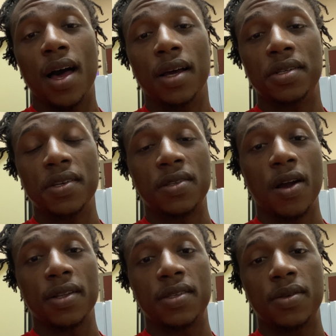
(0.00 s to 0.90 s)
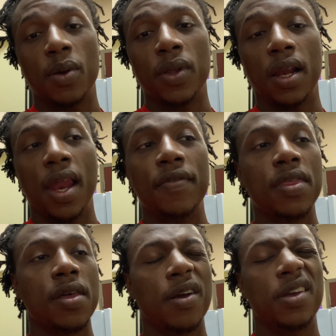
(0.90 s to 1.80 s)
Uh, she starts with eleven
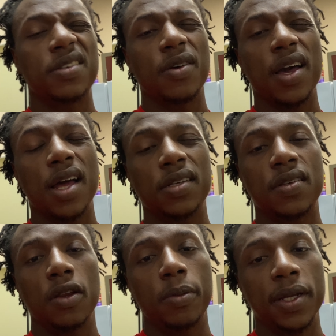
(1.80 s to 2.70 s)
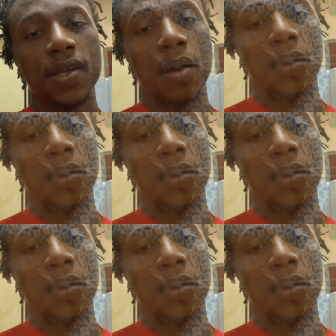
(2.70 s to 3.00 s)
thirty, so I got just a little bit of time